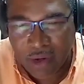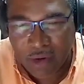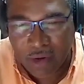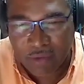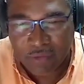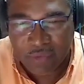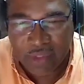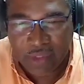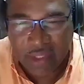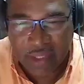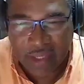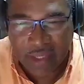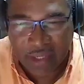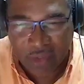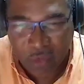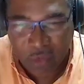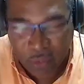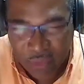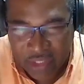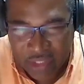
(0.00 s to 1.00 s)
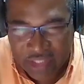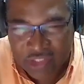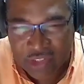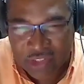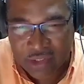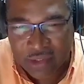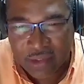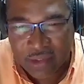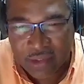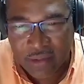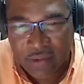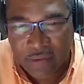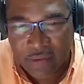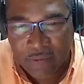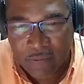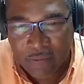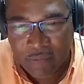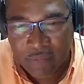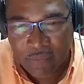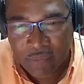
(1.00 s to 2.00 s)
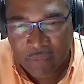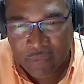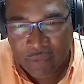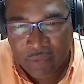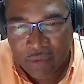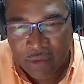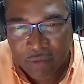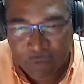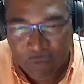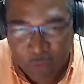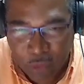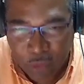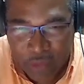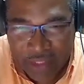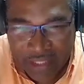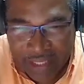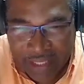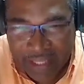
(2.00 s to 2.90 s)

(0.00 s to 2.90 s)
of the coalition vote